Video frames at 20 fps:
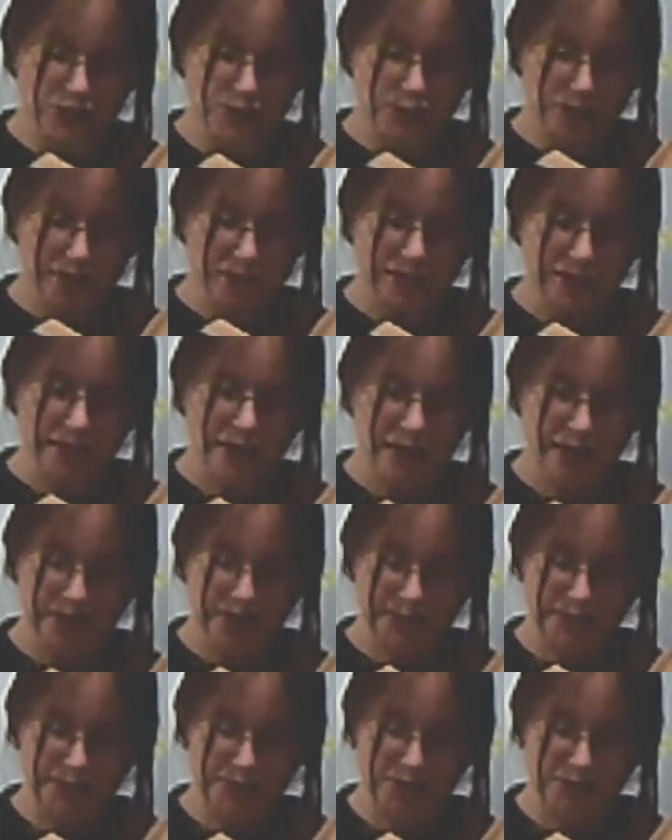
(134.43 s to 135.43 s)
Do you think
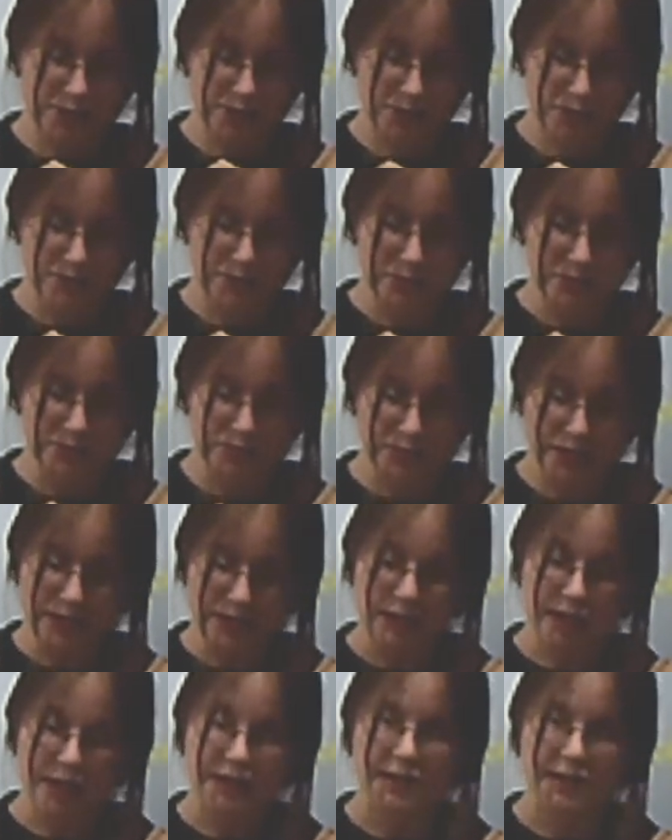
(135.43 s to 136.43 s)
I am easier to be
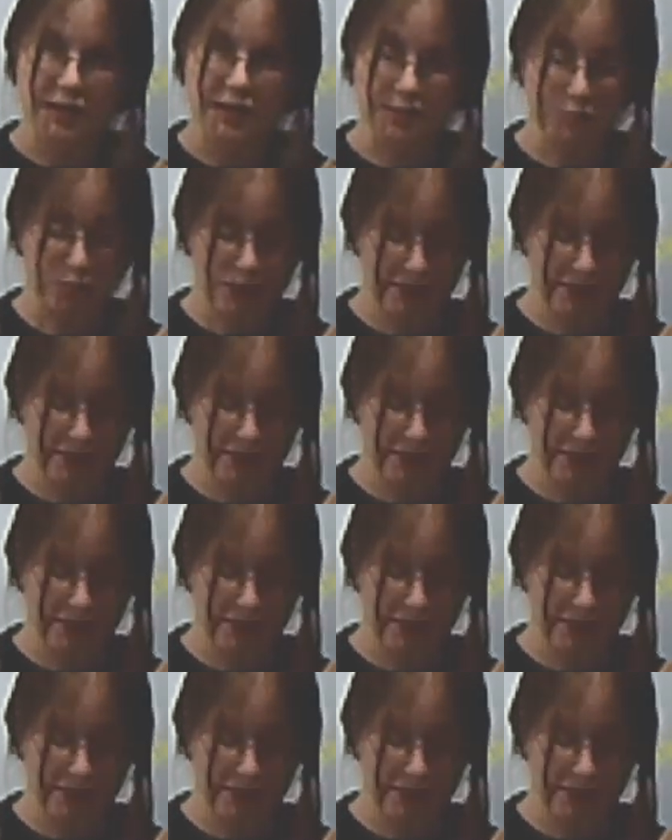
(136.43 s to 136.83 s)
played on than